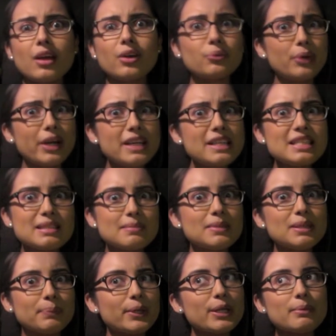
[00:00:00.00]
raised
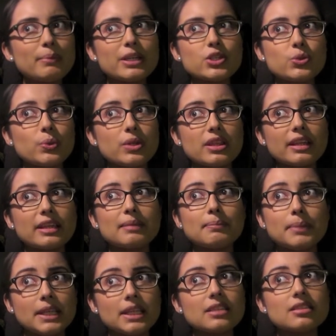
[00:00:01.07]
me pretty much with like
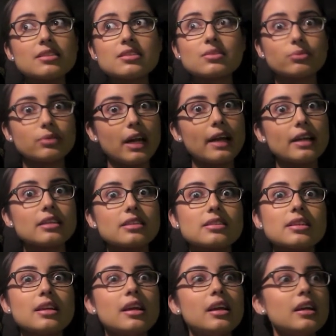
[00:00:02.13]
beans,
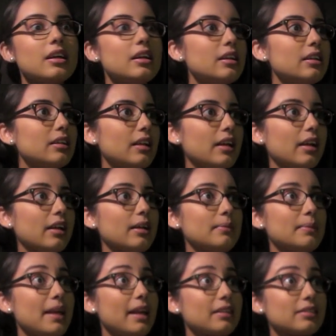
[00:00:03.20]
rice,
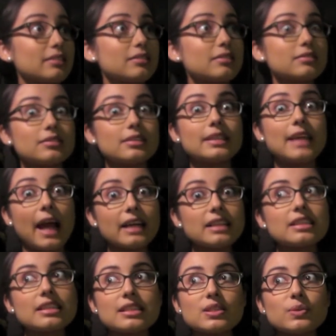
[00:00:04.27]
and
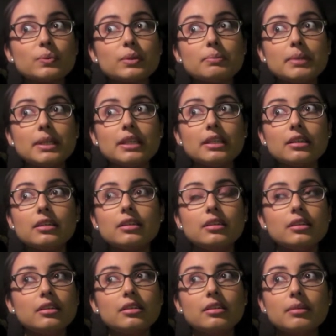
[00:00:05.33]
cactus would be
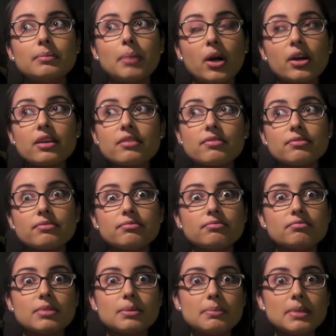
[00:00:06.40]
part of
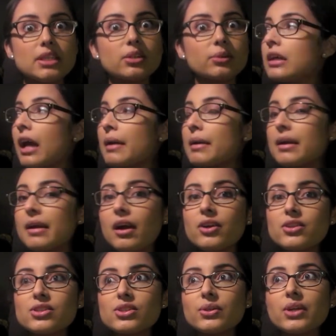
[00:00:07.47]
the meal. I
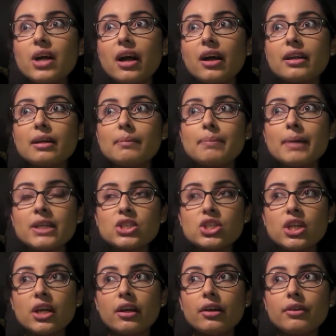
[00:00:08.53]
also got a bunch
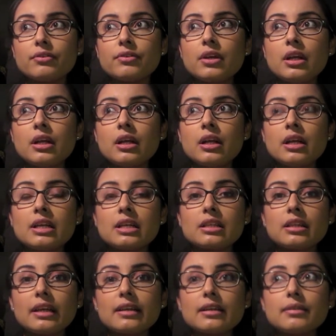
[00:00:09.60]
of
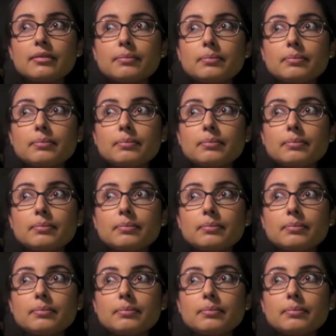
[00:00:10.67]
like